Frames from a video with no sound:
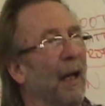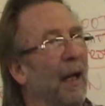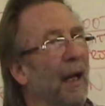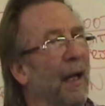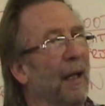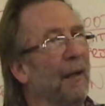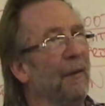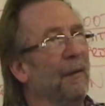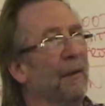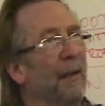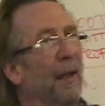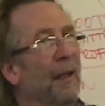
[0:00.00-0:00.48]

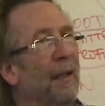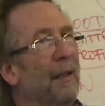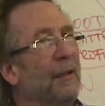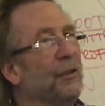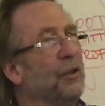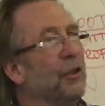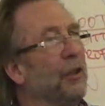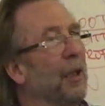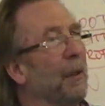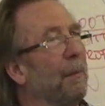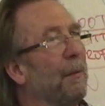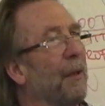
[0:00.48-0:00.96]
And then a
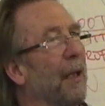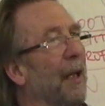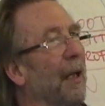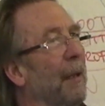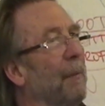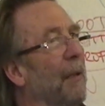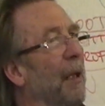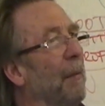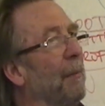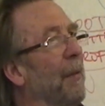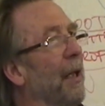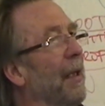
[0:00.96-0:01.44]
job
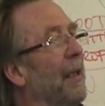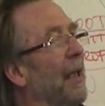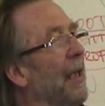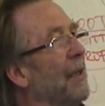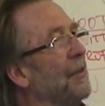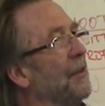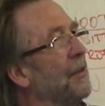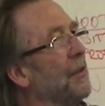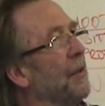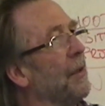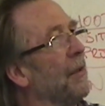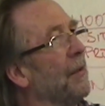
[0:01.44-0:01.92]
came up. My
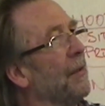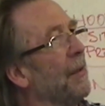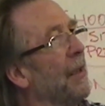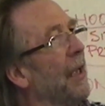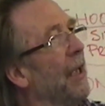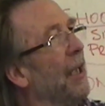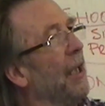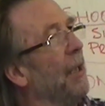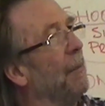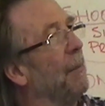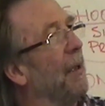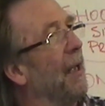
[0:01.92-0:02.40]
next door
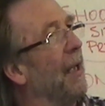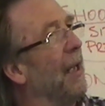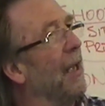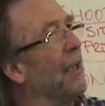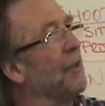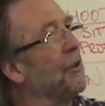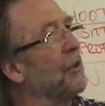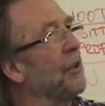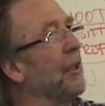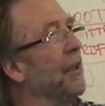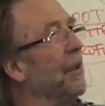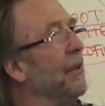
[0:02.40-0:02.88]
neighbour
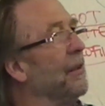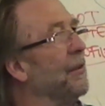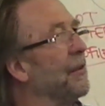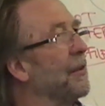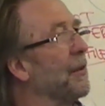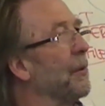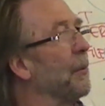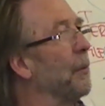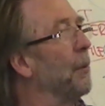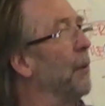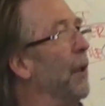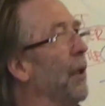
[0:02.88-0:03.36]
actually
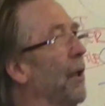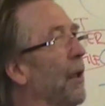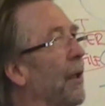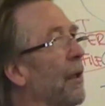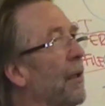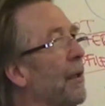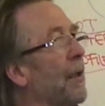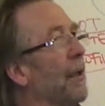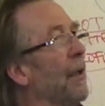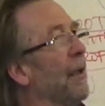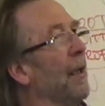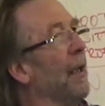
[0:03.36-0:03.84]
used to
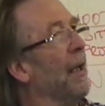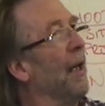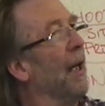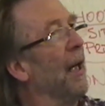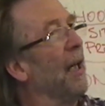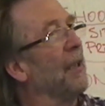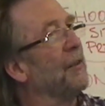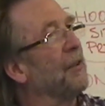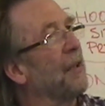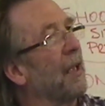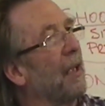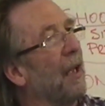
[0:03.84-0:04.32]
work
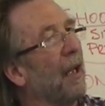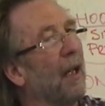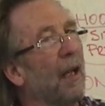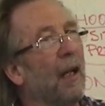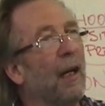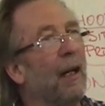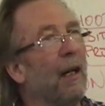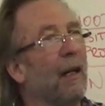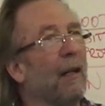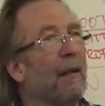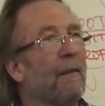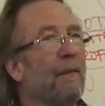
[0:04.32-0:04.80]
as a
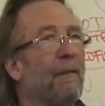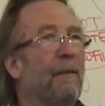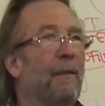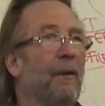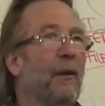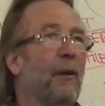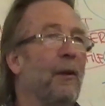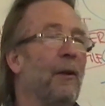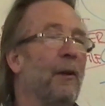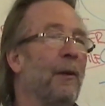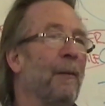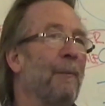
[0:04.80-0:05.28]
clerk
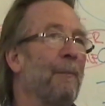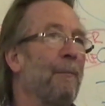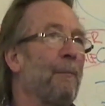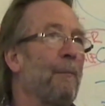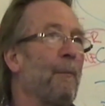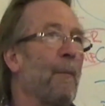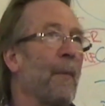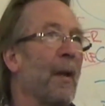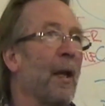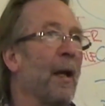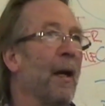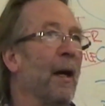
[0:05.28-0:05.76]
for
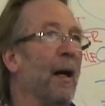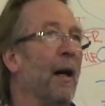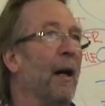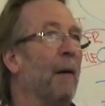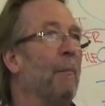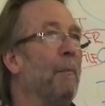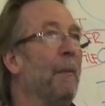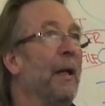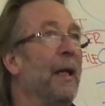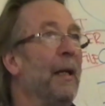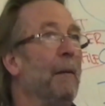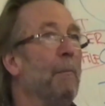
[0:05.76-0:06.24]

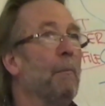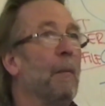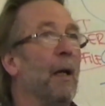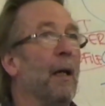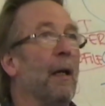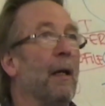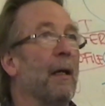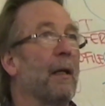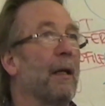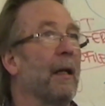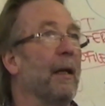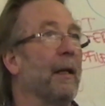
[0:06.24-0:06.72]
a meat
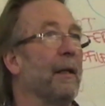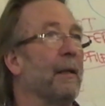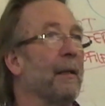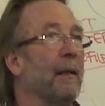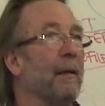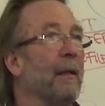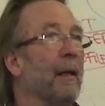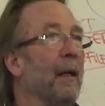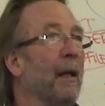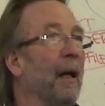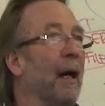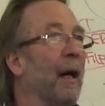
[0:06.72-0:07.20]
market
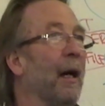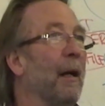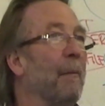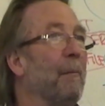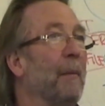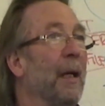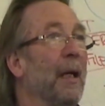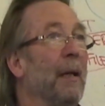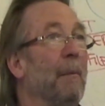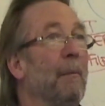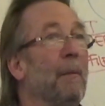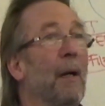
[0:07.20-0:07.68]

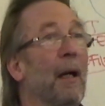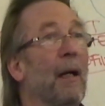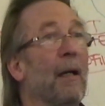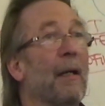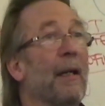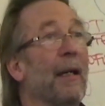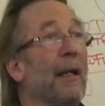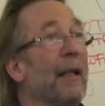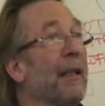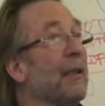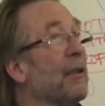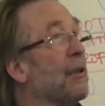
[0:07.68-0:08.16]
in
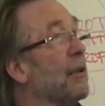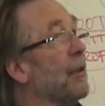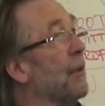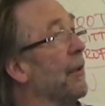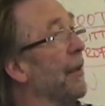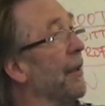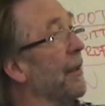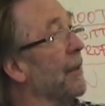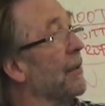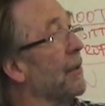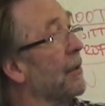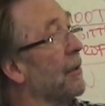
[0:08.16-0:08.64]

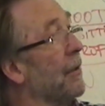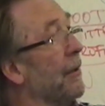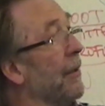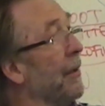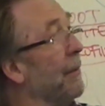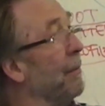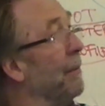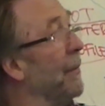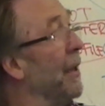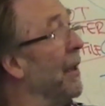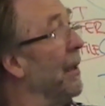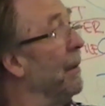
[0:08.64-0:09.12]
Croydon
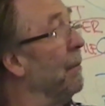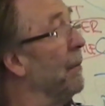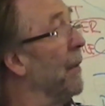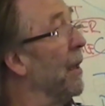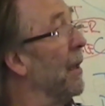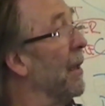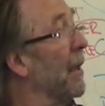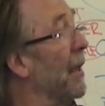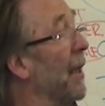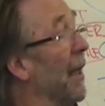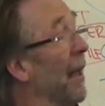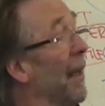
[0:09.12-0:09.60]
Meat
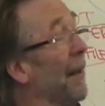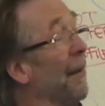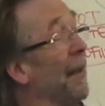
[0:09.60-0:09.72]
Market.